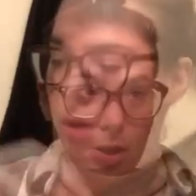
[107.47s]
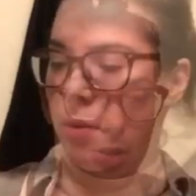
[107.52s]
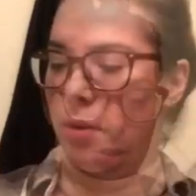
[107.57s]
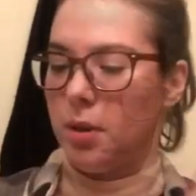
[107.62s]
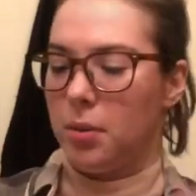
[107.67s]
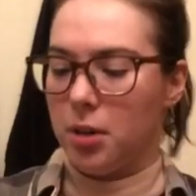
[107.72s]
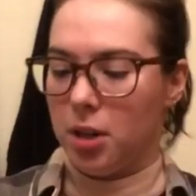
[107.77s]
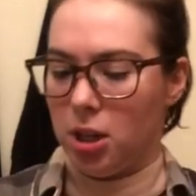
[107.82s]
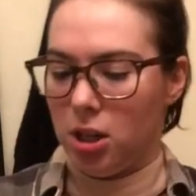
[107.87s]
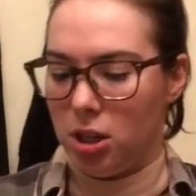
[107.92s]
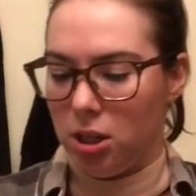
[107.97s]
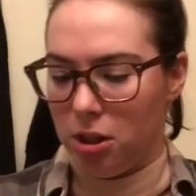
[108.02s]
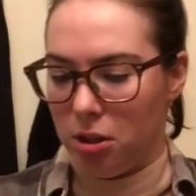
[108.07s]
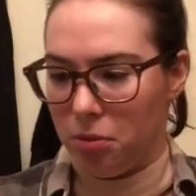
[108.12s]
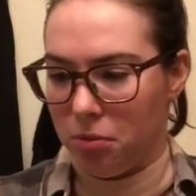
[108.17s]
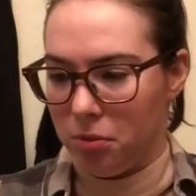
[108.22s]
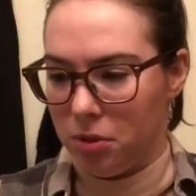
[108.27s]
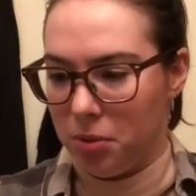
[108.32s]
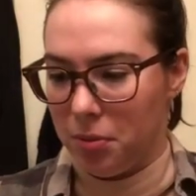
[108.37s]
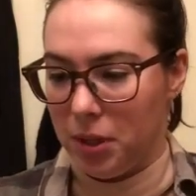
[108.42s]
what I'm going to
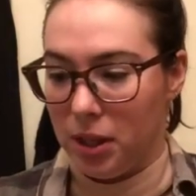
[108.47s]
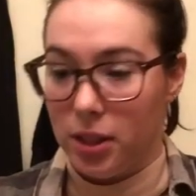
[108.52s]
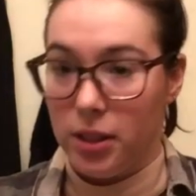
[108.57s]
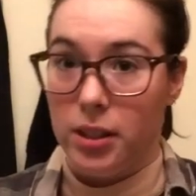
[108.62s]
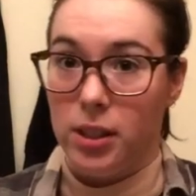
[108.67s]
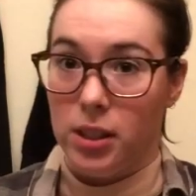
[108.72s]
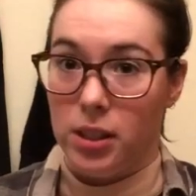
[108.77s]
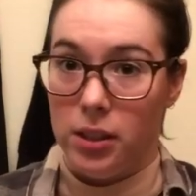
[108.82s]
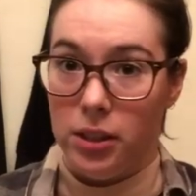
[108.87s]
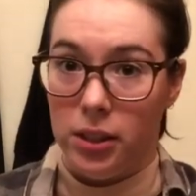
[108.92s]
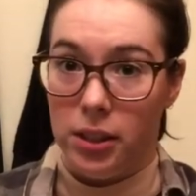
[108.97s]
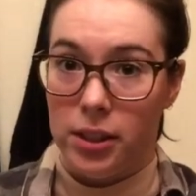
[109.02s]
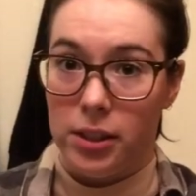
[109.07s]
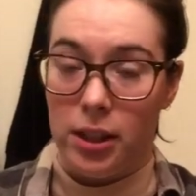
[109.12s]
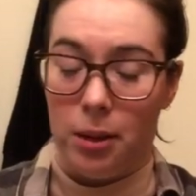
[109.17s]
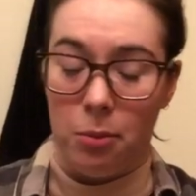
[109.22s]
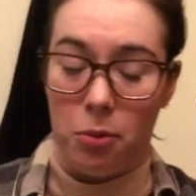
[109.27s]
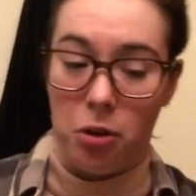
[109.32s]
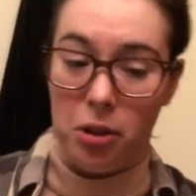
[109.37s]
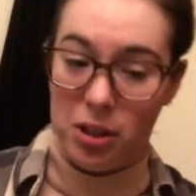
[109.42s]
do to make this easier is
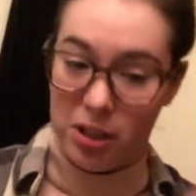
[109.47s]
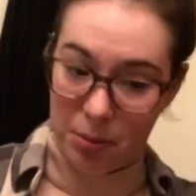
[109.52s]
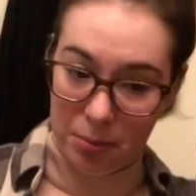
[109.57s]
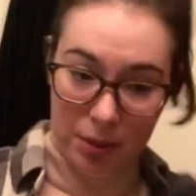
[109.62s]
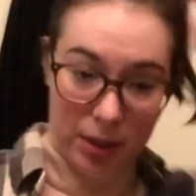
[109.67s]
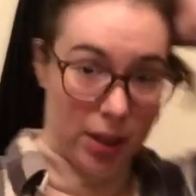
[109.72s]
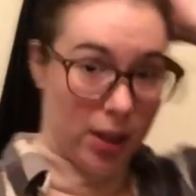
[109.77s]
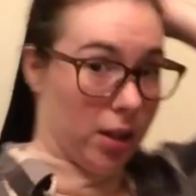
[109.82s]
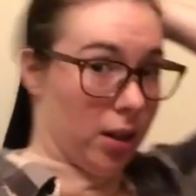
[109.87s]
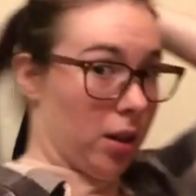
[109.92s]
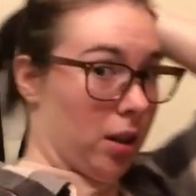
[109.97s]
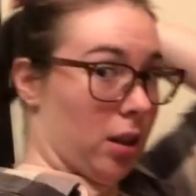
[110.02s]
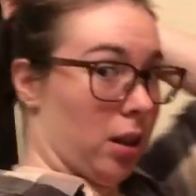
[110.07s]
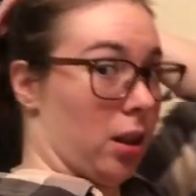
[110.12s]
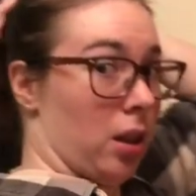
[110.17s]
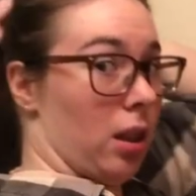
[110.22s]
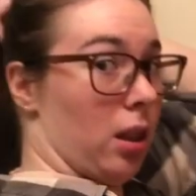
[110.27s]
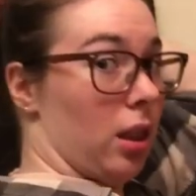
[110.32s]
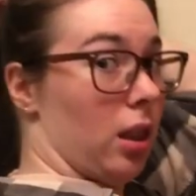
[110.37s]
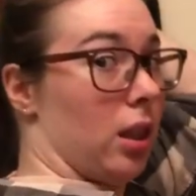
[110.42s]
I'm going to put
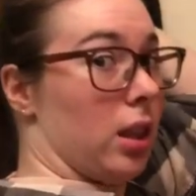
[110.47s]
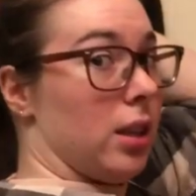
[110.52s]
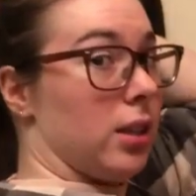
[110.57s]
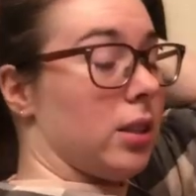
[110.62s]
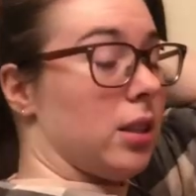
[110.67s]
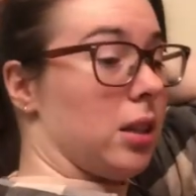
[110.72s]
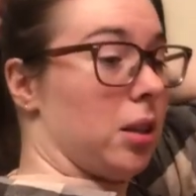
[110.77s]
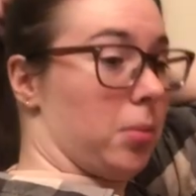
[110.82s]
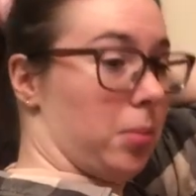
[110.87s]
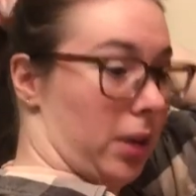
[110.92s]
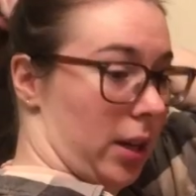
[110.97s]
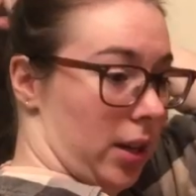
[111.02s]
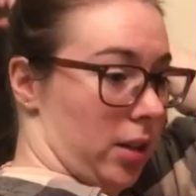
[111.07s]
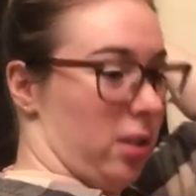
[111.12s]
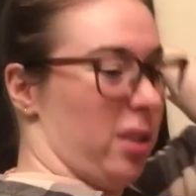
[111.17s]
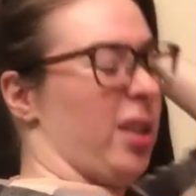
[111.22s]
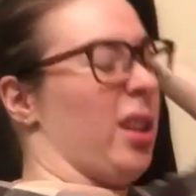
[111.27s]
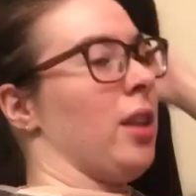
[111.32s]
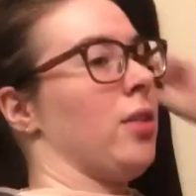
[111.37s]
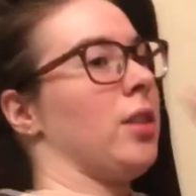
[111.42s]
this in a
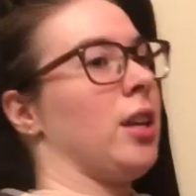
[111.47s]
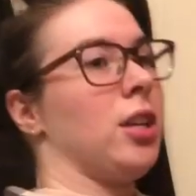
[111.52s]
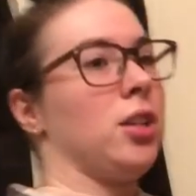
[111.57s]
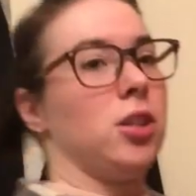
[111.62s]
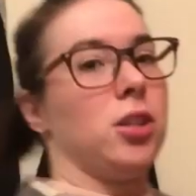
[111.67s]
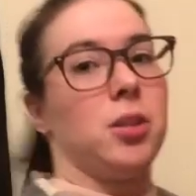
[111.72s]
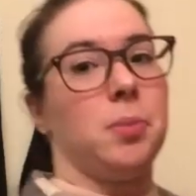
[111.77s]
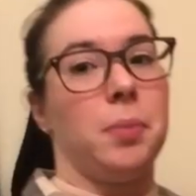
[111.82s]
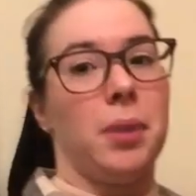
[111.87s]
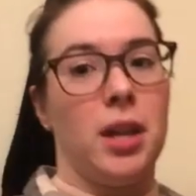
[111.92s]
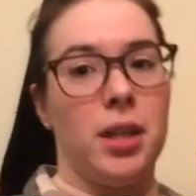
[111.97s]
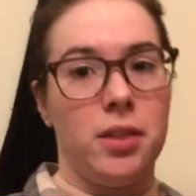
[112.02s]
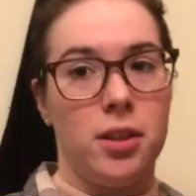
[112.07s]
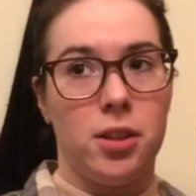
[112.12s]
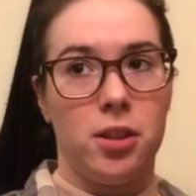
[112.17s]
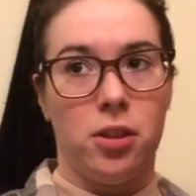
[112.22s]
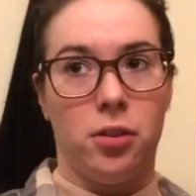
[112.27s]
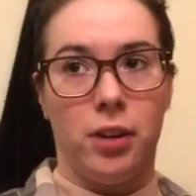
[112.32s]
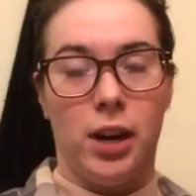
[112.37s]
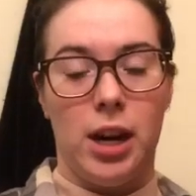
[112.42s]
bun and then just pin
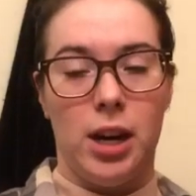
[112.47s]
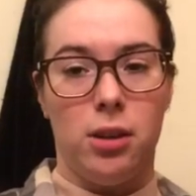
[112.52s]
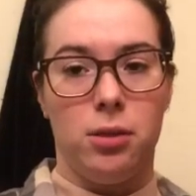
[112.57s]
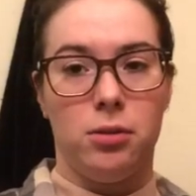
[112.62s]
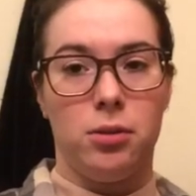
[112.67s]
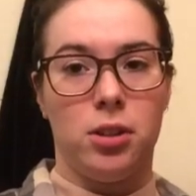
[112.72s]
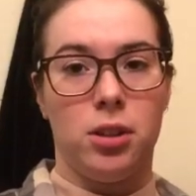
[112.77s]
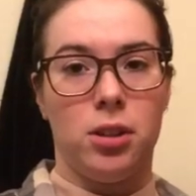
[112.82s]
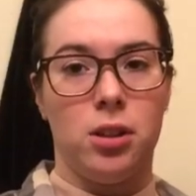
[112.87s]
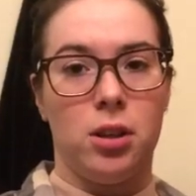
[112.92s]
this around,